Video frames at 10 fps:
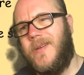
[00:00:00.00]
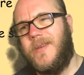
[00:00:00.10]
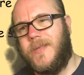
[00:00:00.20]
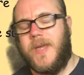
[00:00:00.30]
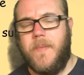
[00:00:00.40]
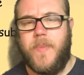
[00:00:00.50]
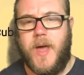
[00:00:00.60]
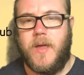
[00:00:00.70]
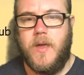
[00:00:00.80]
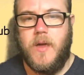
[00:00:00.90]
skip
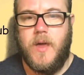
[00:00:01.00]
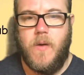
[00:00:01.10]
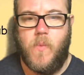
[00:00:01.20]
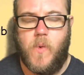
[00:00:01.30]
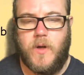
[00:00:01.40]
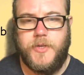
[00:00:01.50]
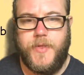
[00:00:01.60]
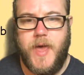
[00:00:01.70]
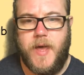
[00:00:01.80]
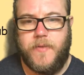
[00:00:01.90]
back and watch
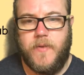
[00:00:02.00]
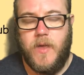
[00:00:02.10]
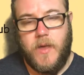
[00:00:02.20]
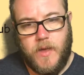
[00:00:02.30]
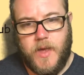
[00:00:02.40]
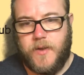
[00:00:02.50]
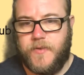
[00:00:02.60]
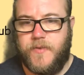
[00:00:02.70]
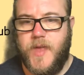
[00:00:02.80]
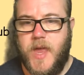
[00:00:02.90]
that. And as I
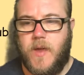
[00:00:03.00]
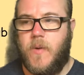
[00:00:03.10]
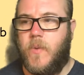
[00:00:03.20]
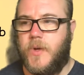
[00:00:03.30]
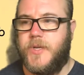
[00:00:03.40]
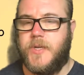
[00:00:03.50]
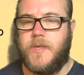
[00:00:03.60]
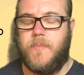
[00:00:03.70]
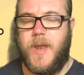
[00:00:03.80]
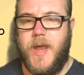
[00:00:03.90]
say, watch it as
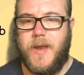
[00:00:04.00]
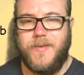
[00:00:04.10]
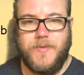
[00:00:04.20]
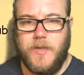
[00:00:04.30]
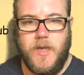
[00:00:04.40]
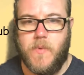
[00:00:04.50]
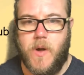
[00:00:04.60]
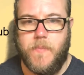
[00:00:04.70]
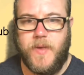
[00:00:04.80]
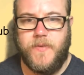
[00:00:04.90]
a playlist. You
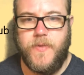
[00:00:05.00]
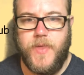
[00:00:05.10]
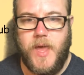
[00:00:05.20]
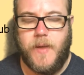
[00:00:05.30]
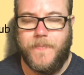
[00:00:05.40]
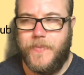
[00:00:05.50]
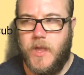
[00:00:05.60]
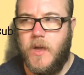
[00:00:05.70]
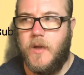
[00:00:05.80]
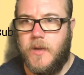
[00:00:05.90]
won't miss a thing.
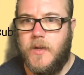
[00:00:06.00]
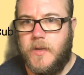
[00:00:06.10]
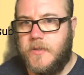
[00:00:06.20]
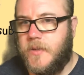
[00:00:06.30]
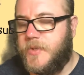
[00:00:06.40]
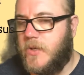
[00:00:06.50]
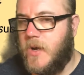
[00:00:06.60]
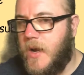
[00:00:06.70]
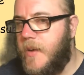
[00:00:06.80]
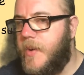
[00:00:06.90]

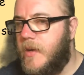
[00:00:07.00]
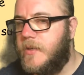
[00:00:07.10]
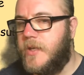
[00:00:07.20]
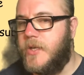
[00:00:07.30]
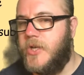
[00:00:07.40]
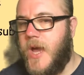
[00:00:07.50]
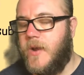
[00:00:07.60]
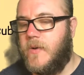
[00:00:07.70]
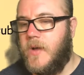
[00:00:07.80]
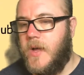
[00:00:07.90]
Subscribe to the
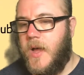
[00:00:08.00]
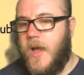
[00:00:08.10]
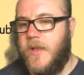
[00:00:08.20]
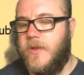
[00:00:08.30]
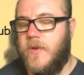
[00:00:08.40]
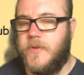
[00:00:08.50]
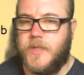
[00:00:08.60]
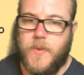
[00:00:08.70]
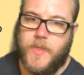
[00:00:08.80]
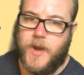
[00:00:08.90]
channel and you'll see
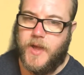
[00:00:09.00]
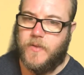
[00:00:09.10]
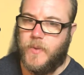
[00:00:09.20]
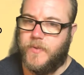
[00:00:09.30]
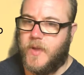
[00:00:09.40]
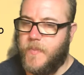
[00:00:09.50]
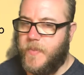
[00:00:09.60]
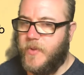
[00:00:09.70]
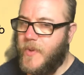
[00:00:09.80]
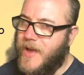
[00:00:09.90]
when the next ones come up
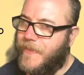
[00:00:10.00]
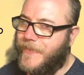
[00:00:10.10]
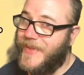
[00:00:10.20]
as well.